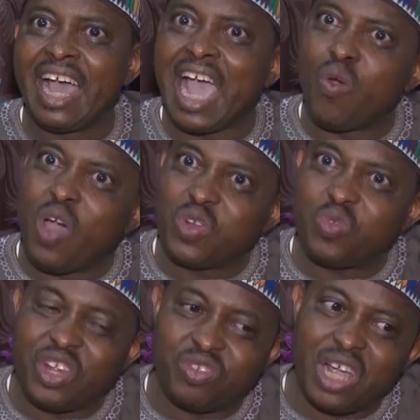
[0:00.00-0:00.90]
I want
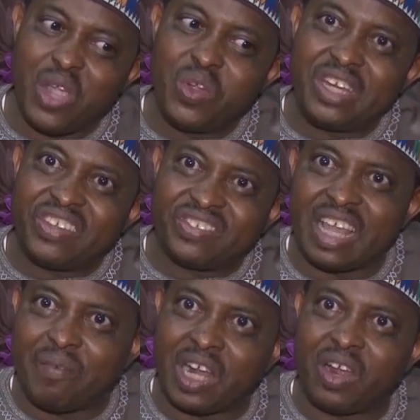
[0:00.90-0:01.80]
to assure you this
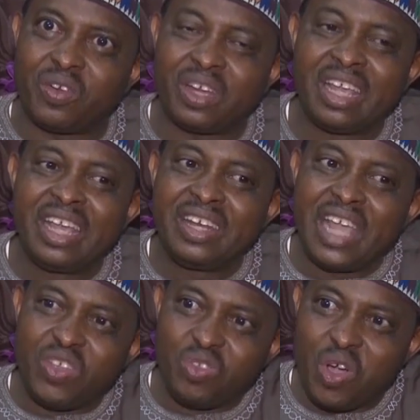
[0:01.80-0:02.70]
time around,
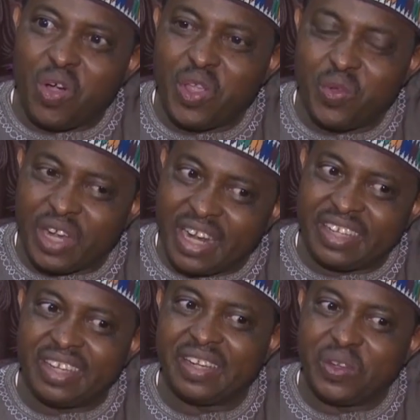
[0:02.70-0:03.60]
there is no way you
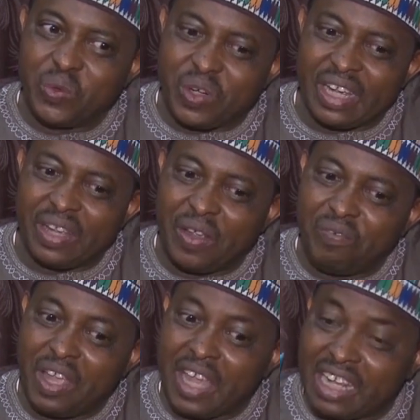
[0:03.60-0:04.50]
can, you,
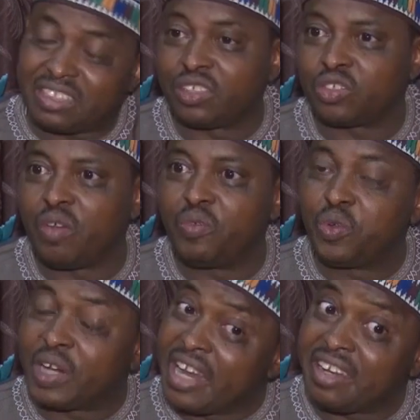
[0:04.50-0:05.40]
if the election comes,
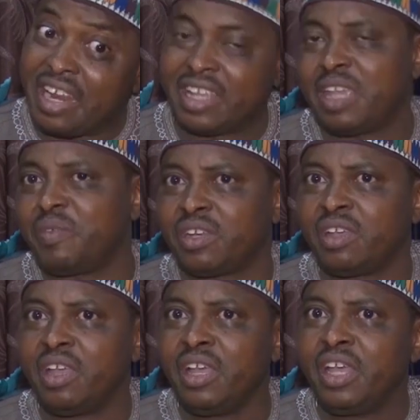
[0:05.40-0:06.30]
you write it and keep it.
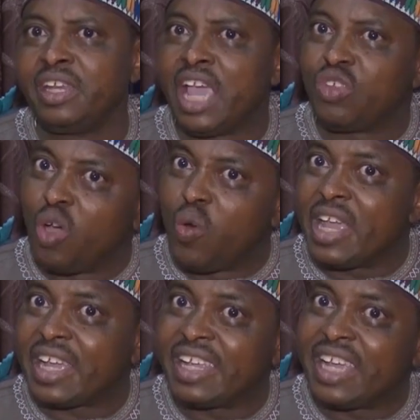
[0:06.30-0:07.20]
There is no
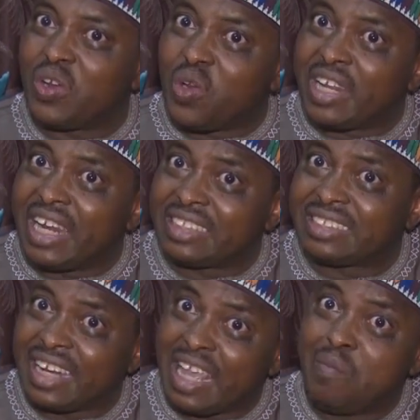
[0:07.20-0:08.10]
way you can get not
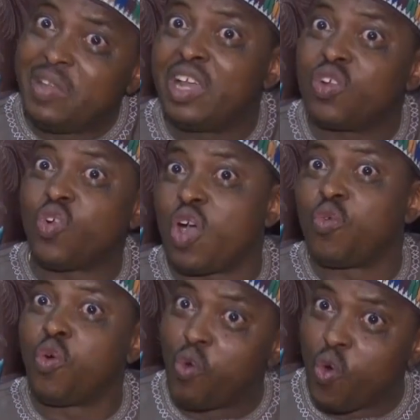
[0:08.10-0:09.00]
less than a million or,
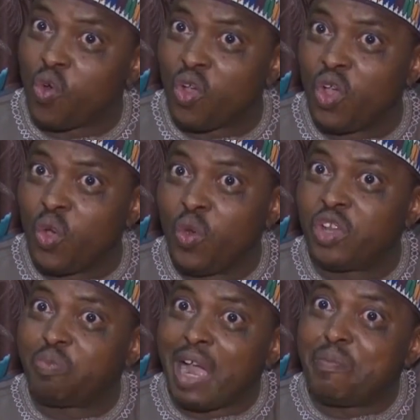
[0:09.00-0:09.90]
or more,
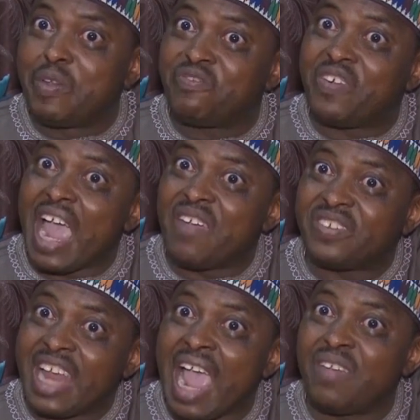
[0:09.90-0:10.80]
which might be
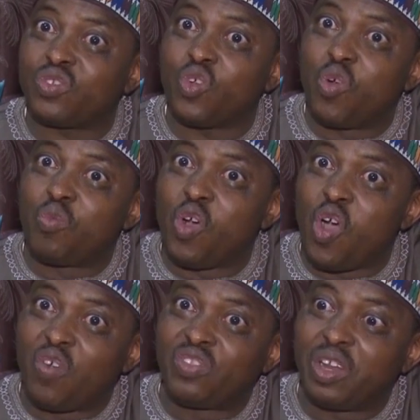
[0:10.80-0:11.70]
five times or
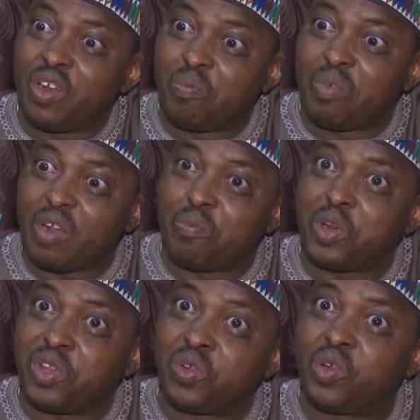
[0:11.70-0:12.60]
more of the number of
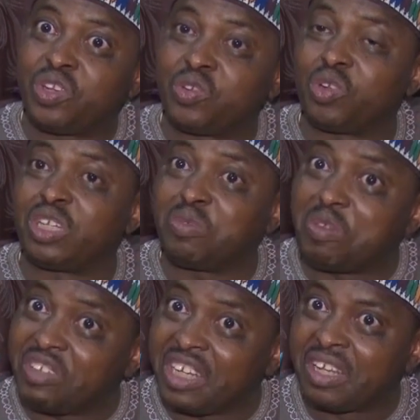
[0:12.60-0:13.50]
votes he got in twenty
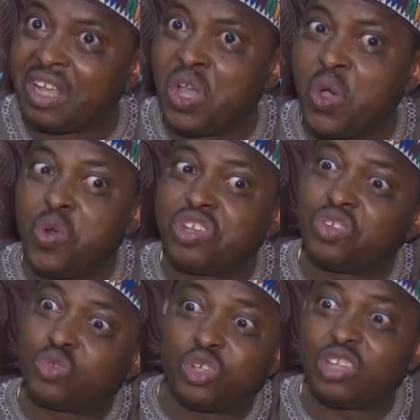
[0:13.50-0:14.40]
fifteen, which
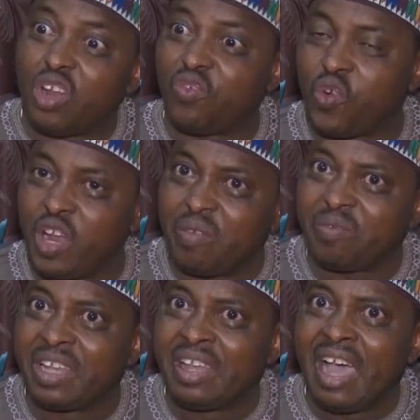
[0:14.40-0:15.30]
is good enough for
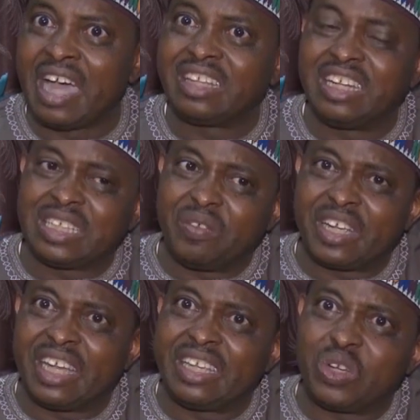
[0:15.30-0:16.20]
him. At least if
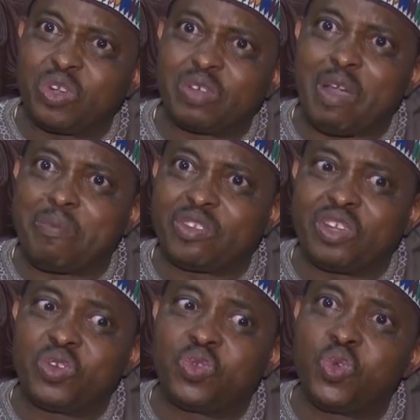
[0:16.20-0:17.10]
he can get twenty-five
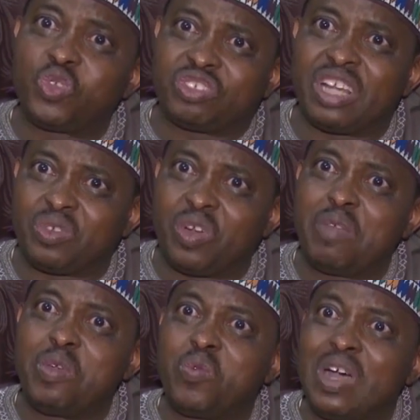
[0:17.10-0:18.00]
percent in two states or
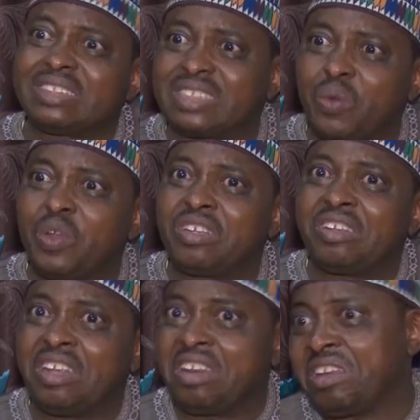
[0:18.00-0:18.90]
even one state, which
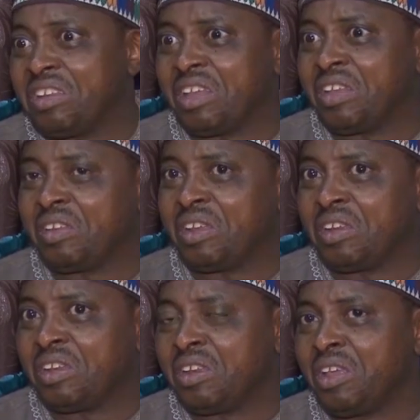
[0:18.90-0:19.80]
he did in the, in,
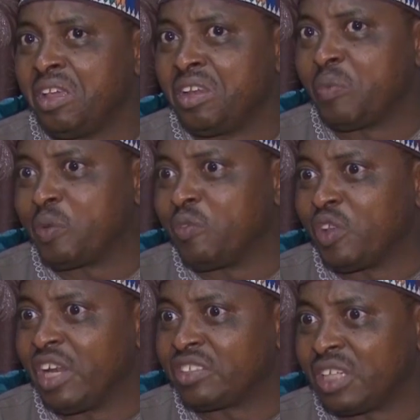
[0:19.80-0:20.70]
in the, in the
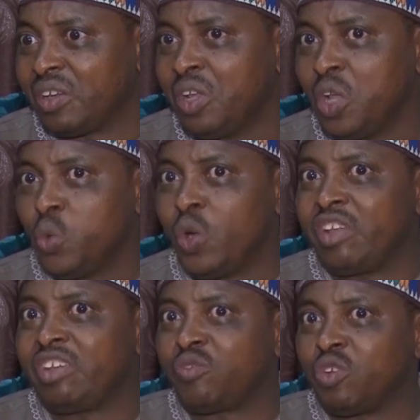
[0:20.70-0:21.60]
previous election,
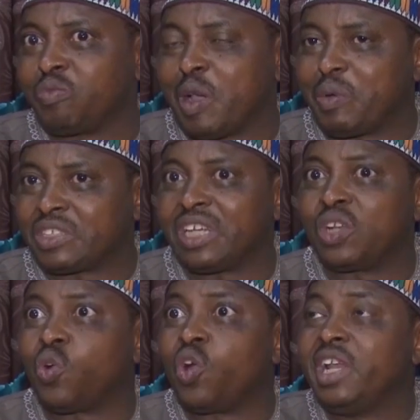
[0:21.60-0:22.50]
where he have twenty-five percent
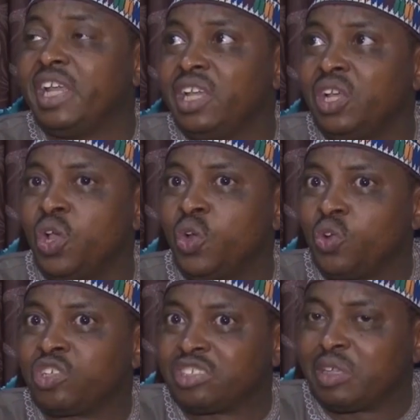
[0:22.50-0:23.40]
in only
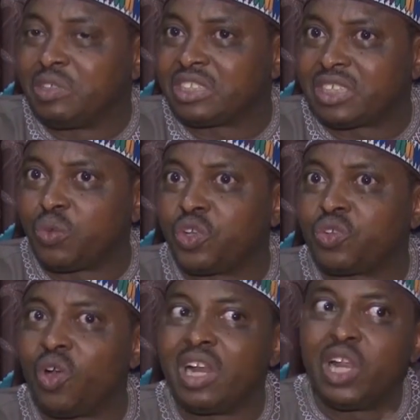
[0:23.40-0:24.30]
twenty-seven states,
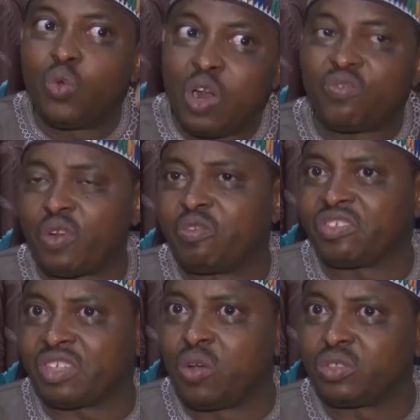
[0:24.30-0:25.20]
with only one from
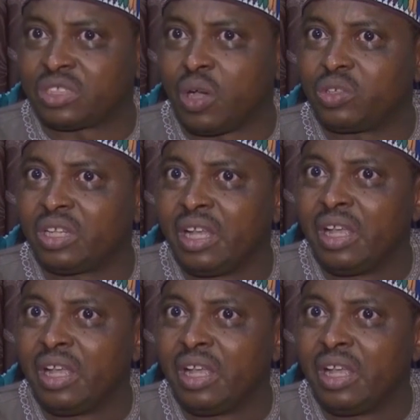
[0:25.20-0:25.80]
the South-South,